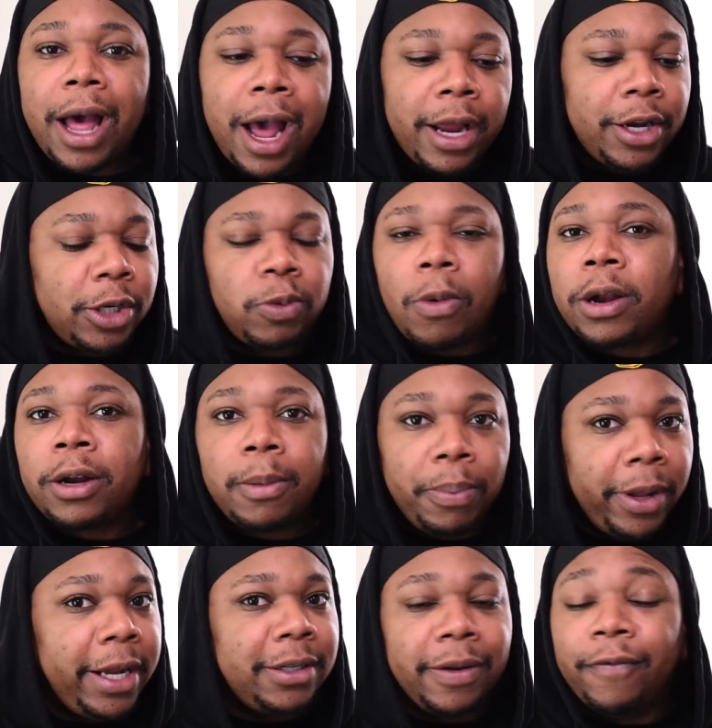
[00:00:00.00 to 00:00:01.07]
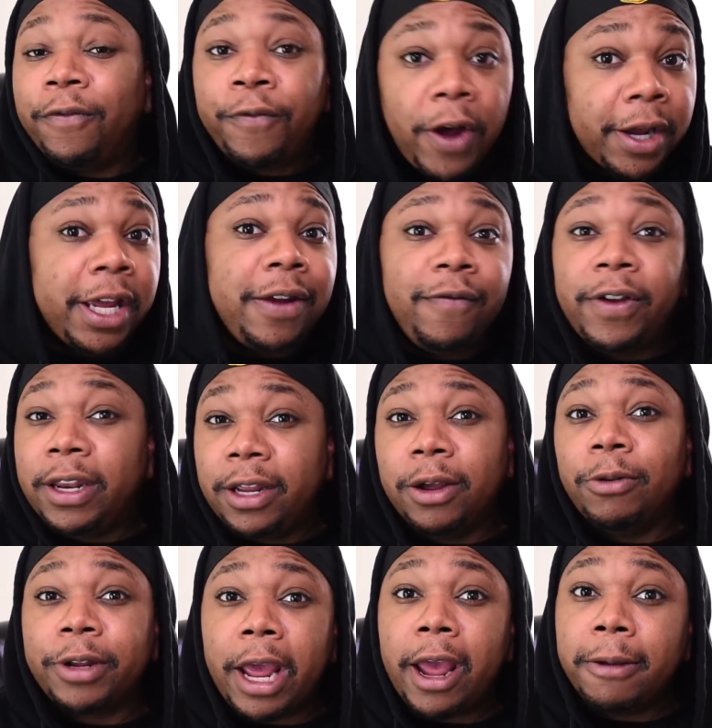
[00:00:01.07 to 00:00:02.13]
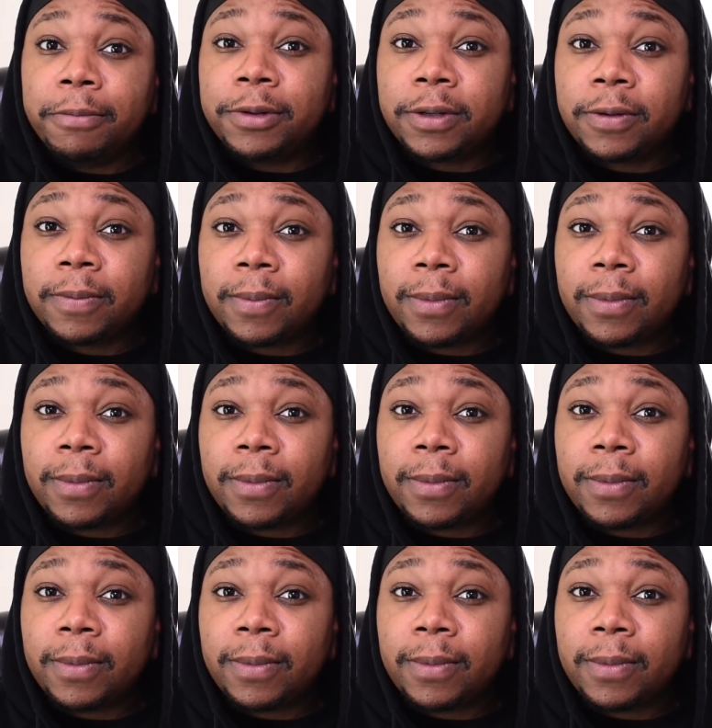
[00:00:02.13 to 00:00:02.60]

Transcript: I just wanted to play some fucking video games.